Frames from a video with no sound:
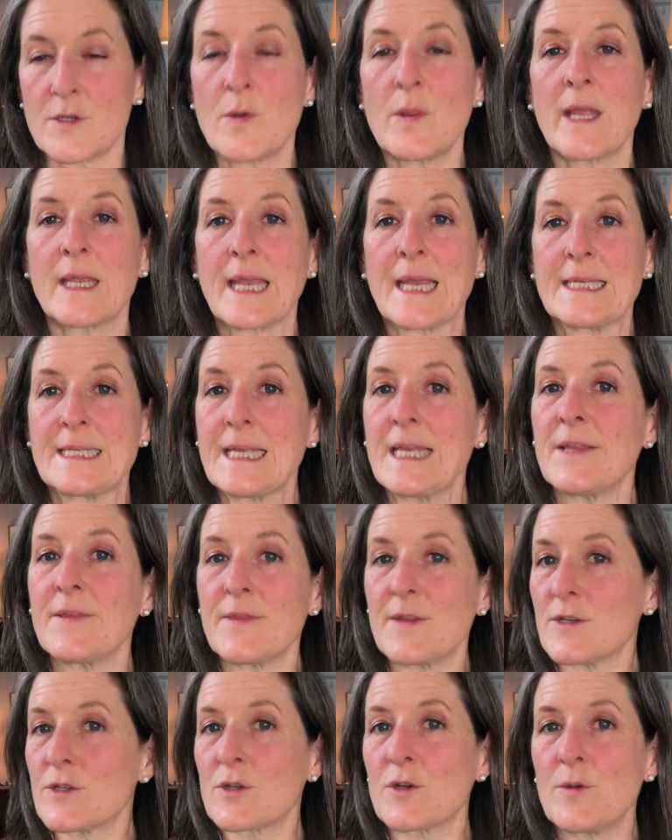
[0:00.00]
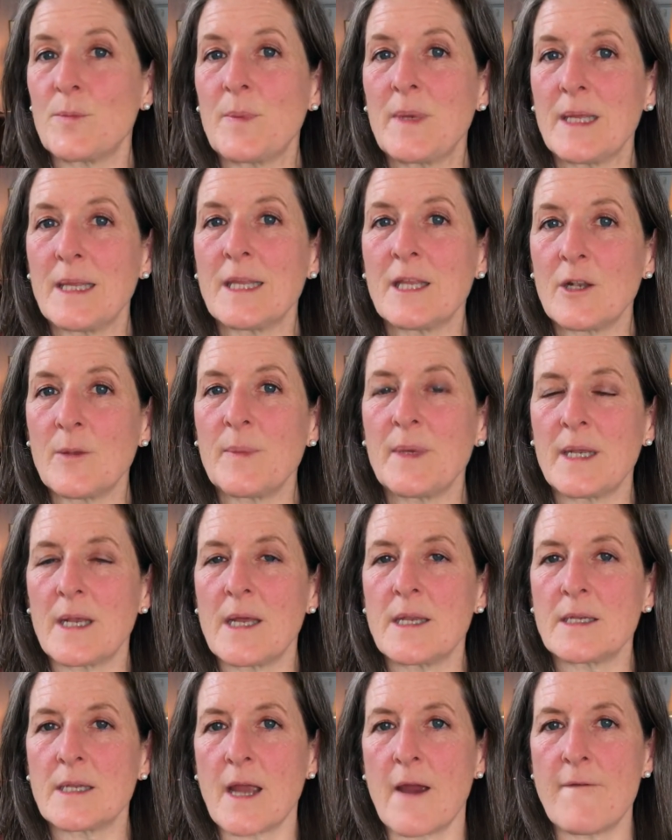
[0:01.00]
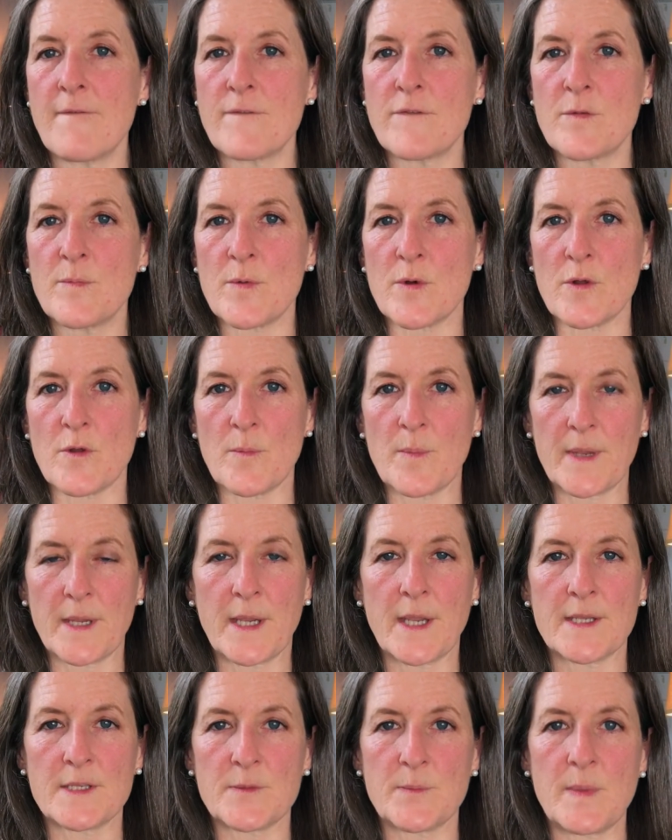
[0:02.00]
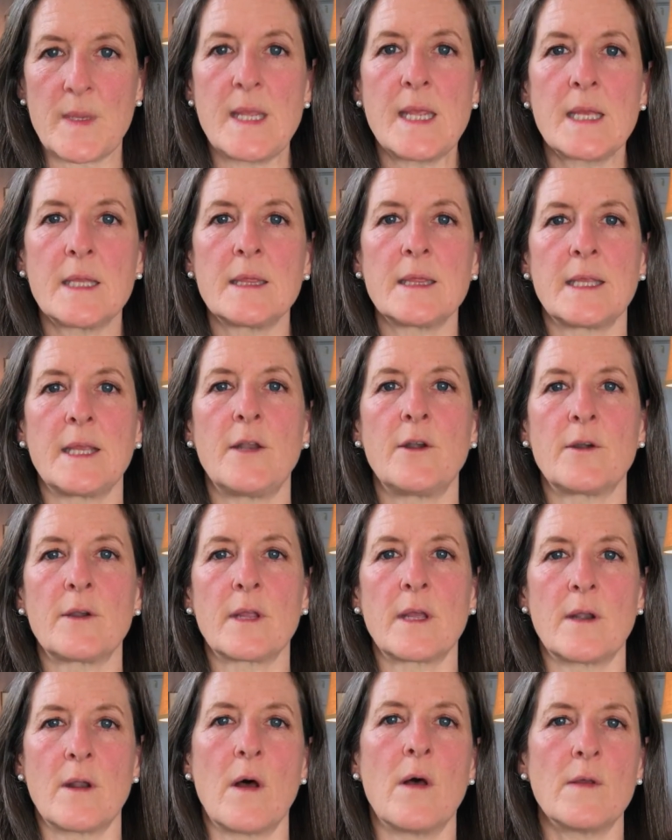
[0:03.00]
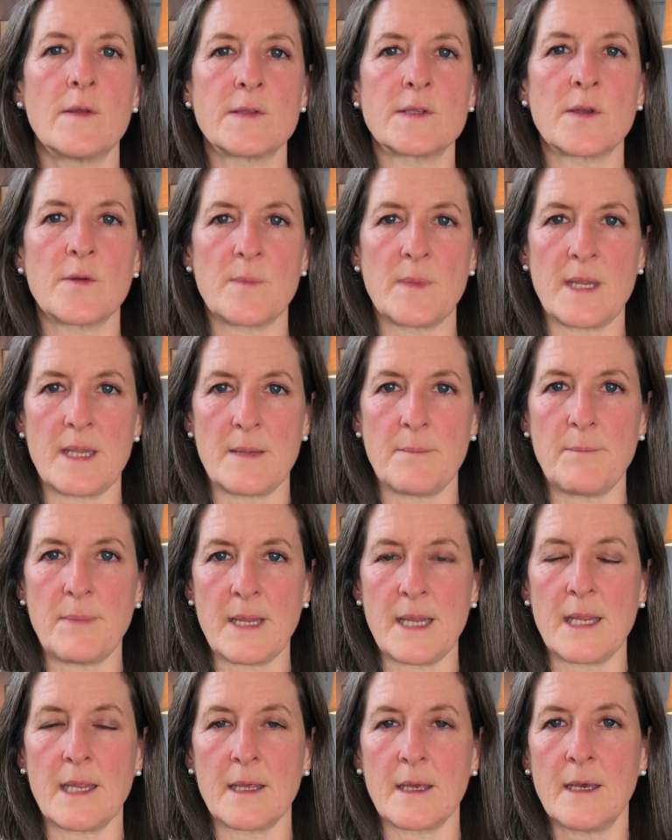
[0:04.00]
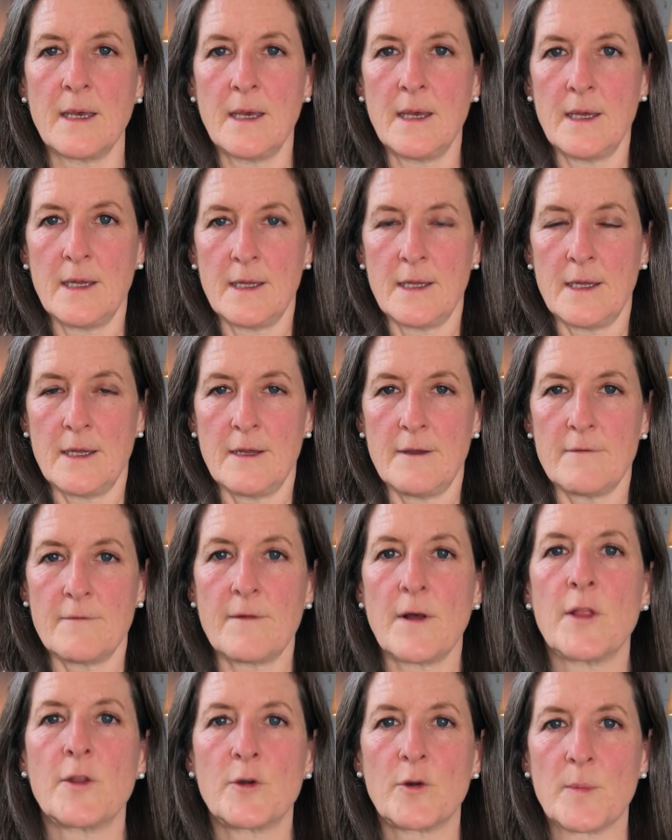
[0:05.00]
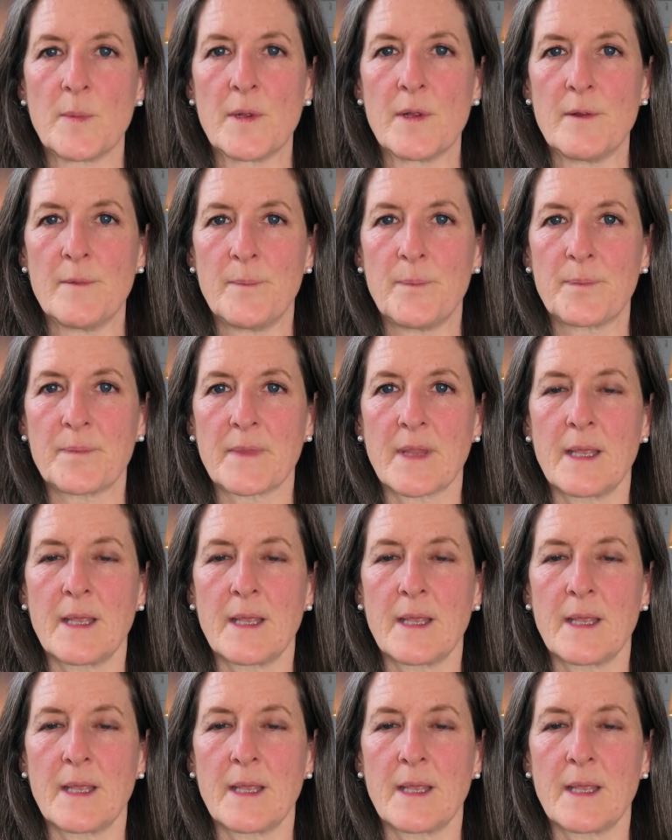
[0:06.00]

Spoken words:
like I said, this could be a little bit uncomfortable because being a leader can also mean being vulnerable.